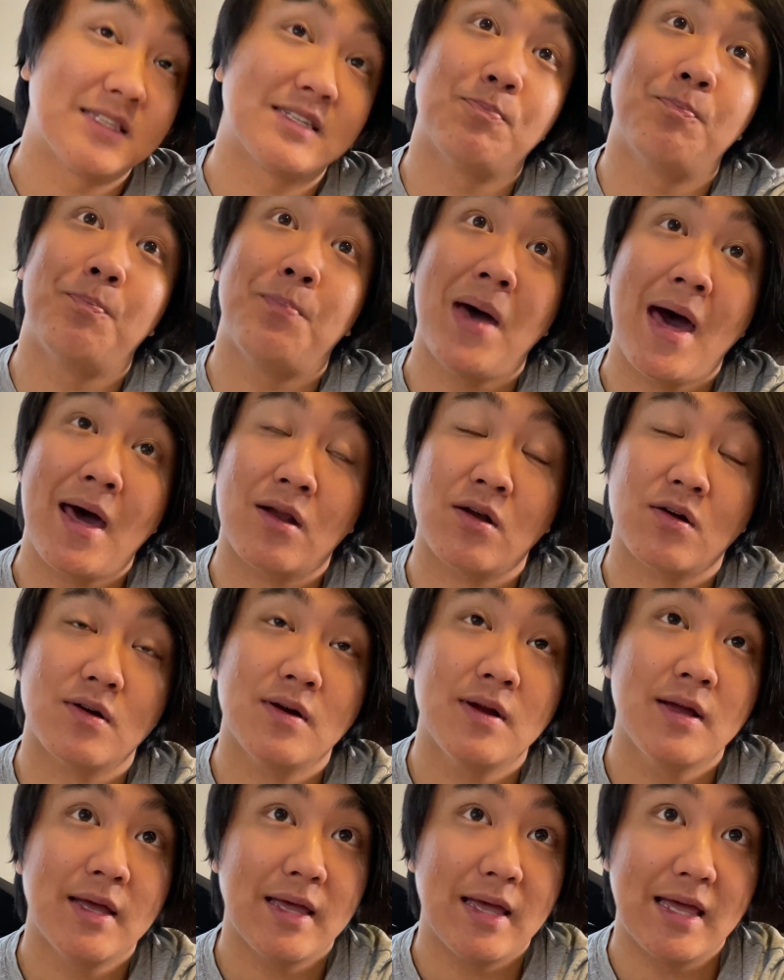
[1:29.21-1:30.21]

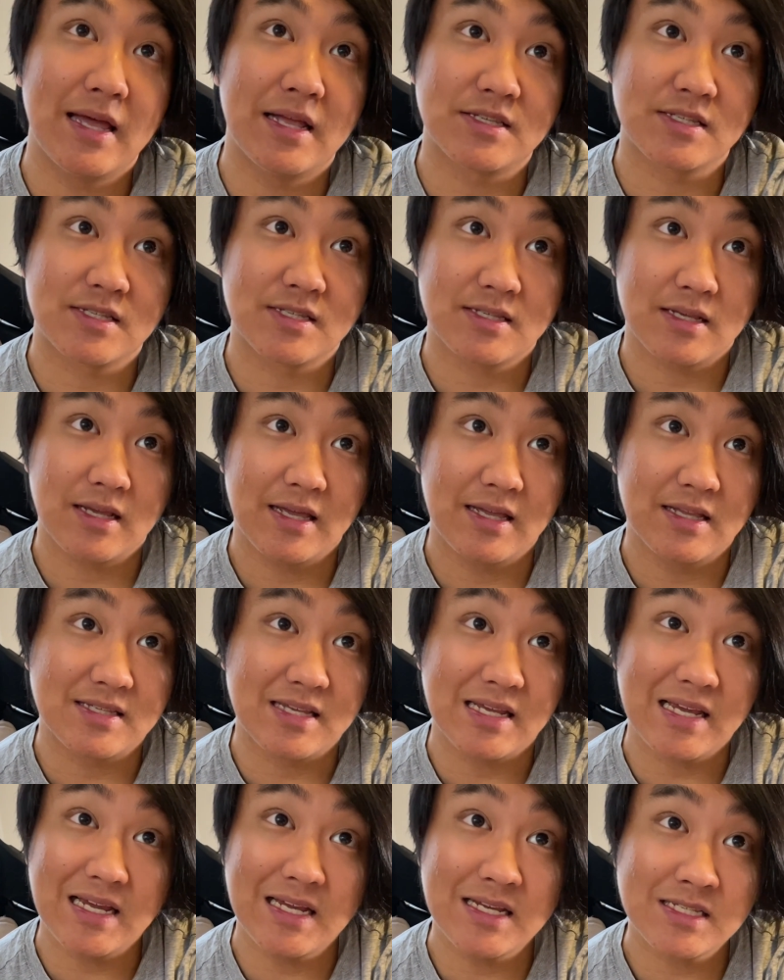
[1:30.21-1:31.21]
better. It's
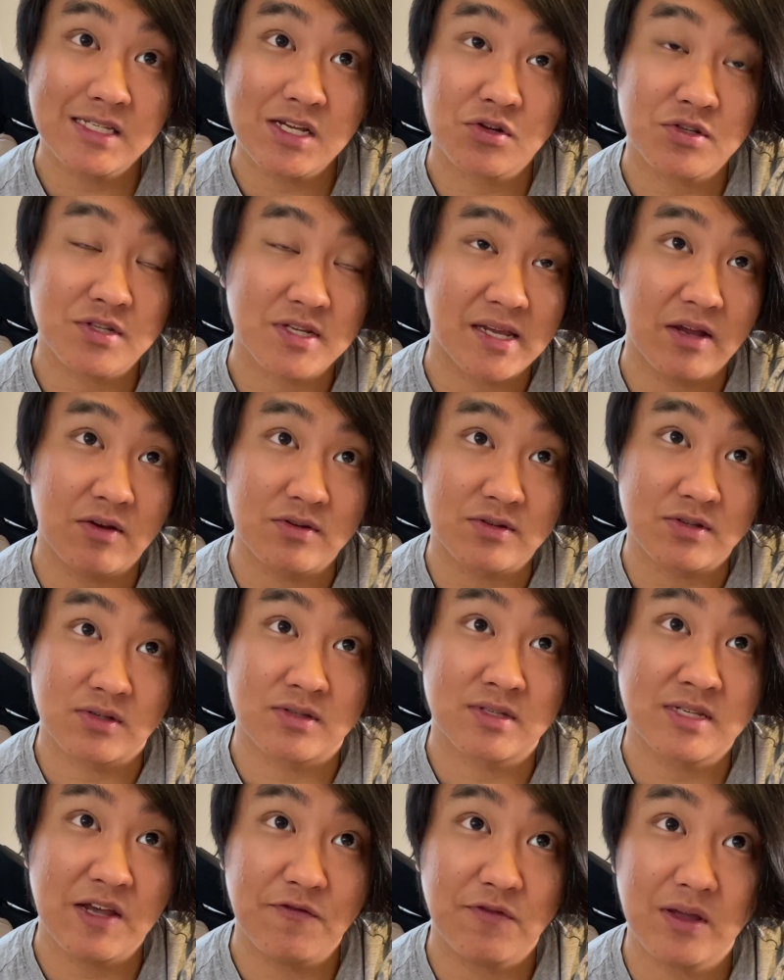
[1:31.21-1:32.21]
easier to get your
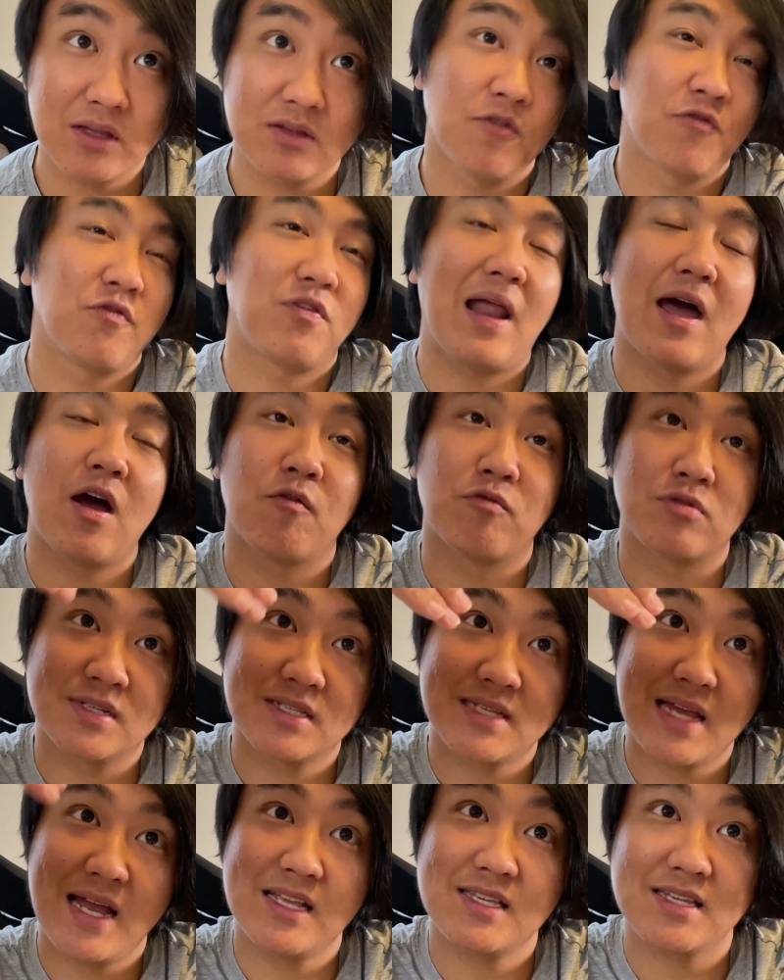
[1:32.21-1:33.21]
certificate to fly over
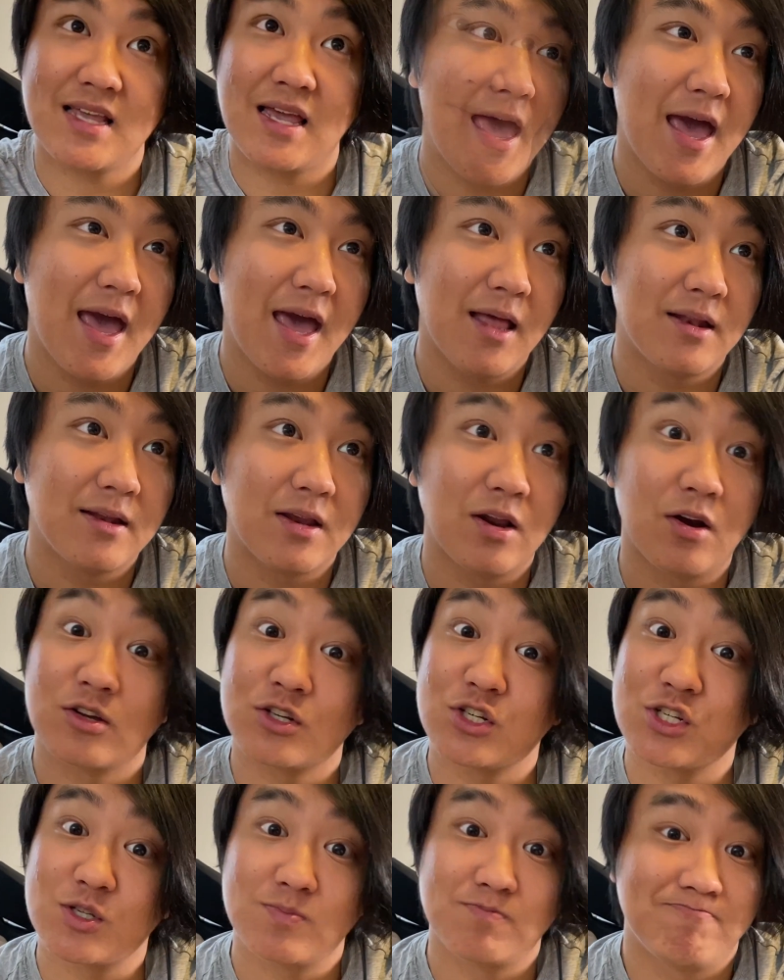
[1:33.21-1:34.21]
states, and
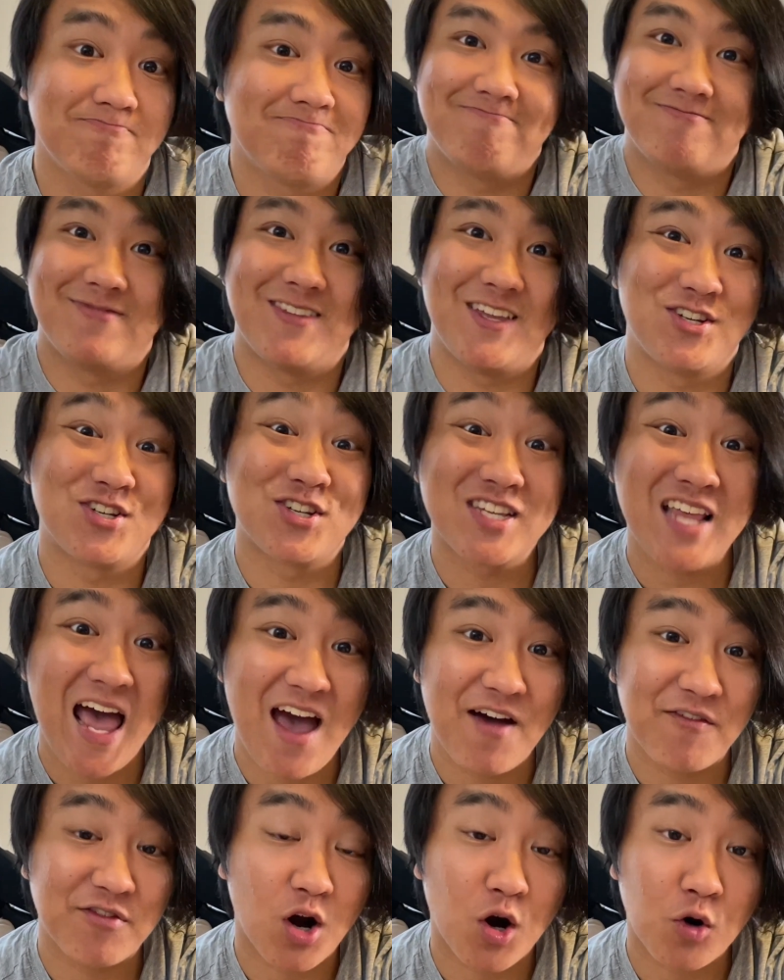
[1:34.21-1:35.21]
you just
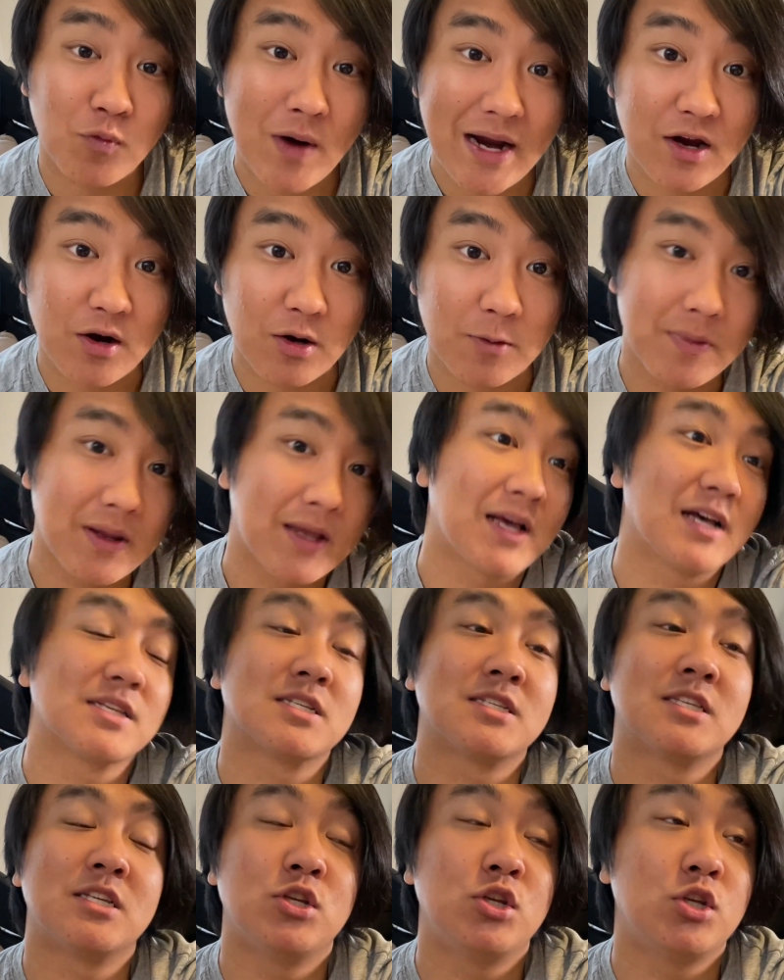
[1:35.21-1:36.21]
have it on record, because
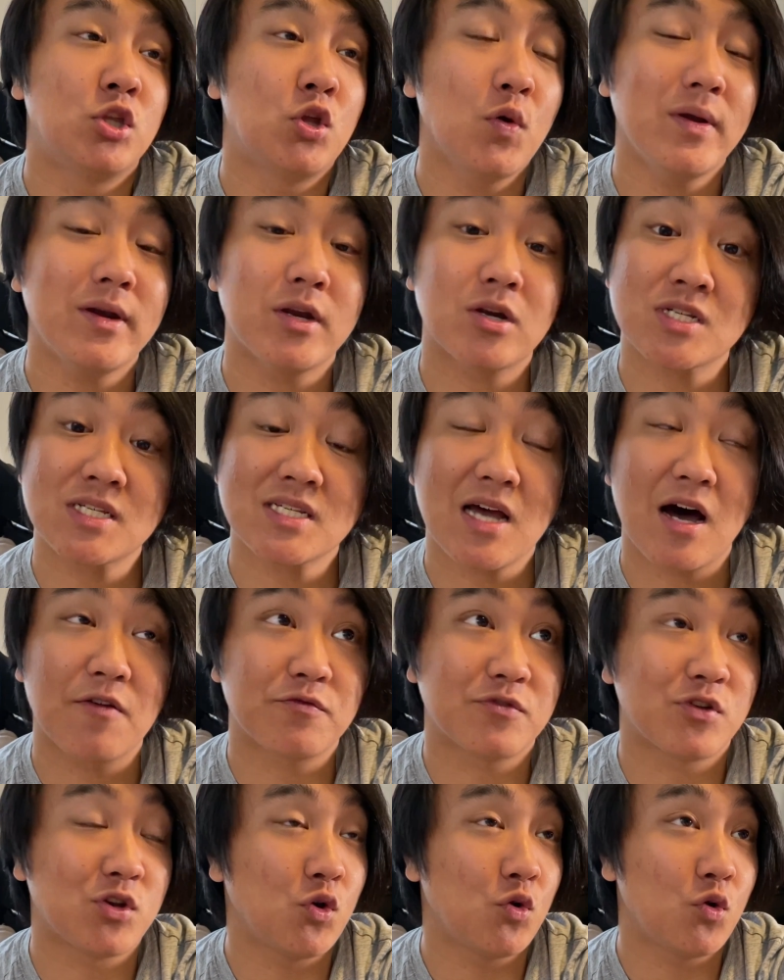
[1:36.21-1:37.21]
doing it
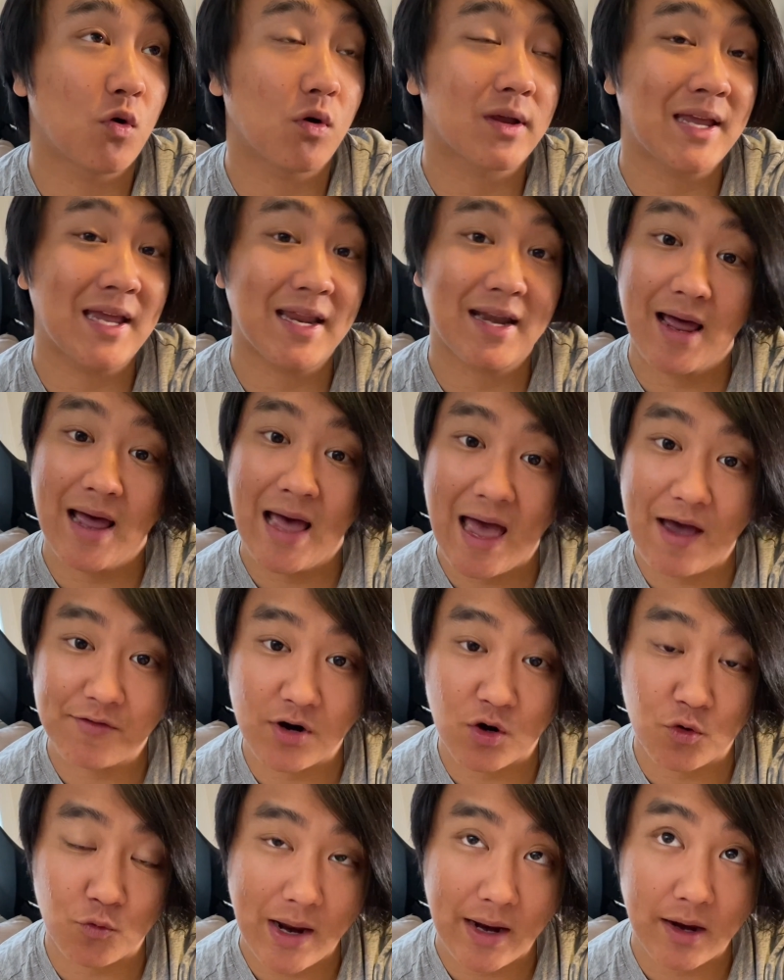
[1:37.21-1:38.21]
yourself, you cannot have it
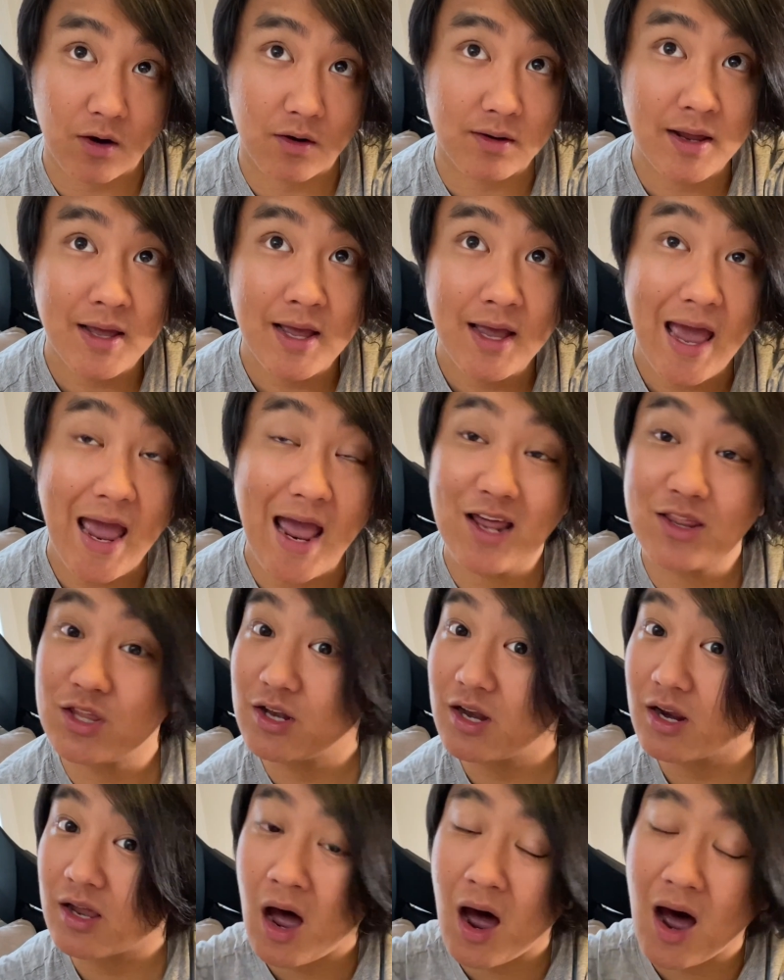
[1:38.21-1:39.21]
on record. And then
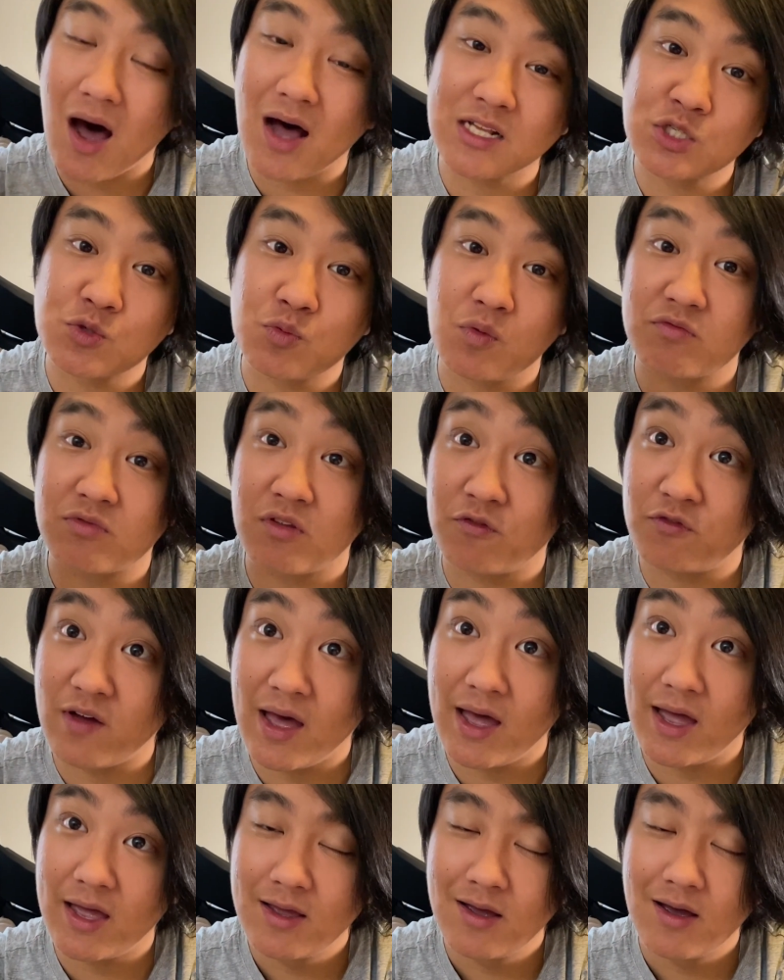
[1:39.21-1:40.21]
the cons with the
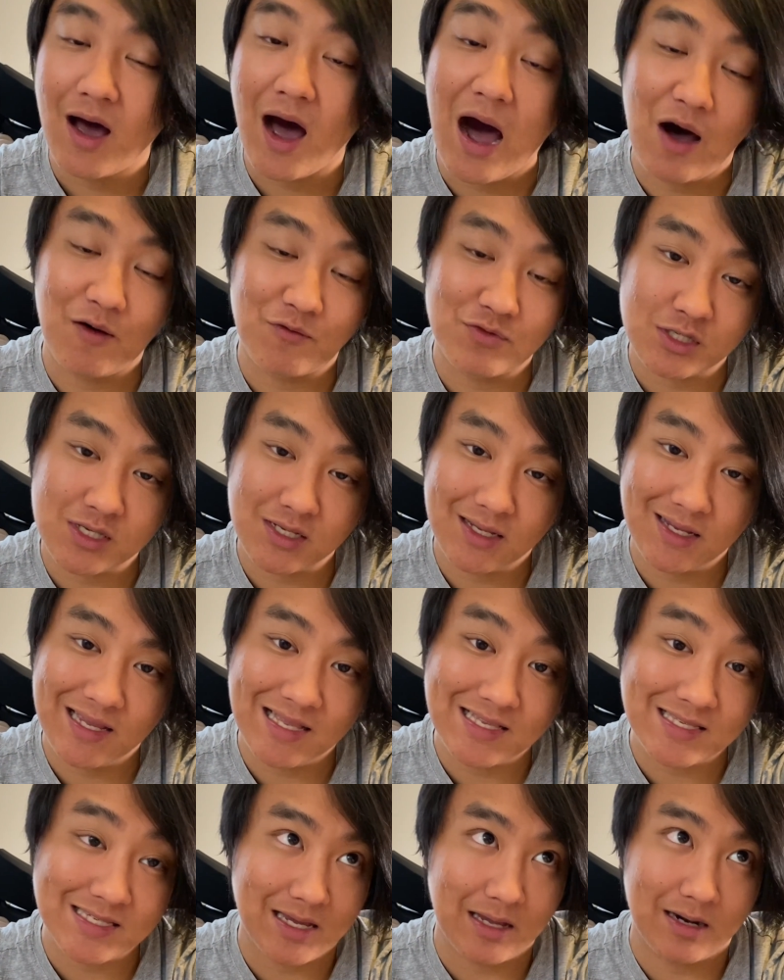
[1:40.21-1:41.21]
vet, obviously,
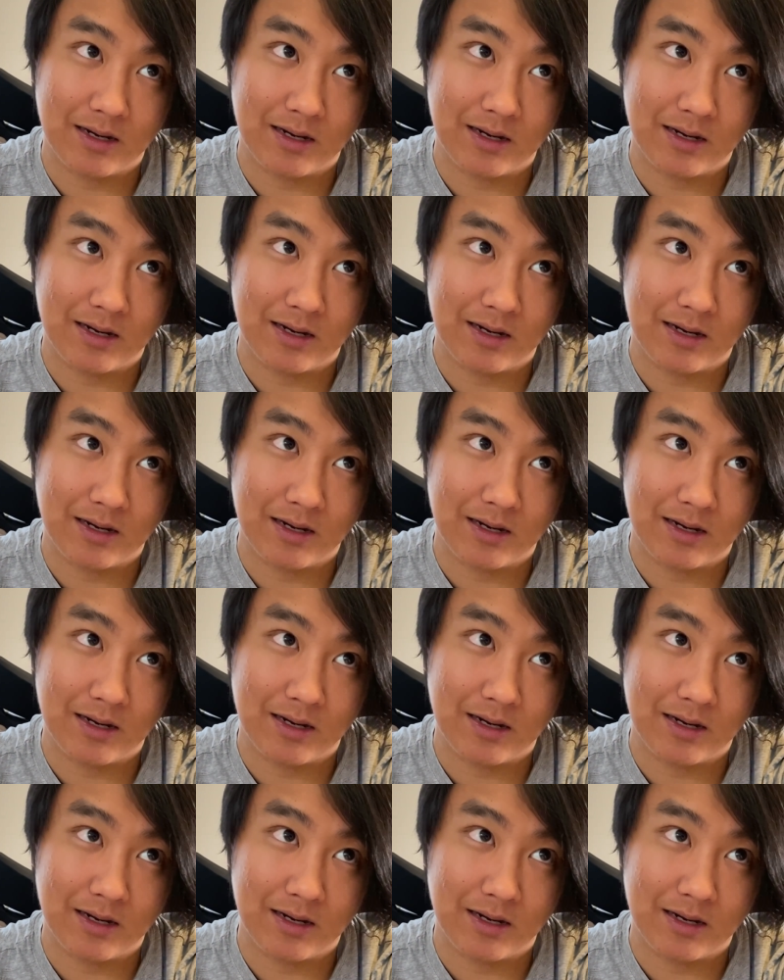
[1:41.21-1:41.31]
it's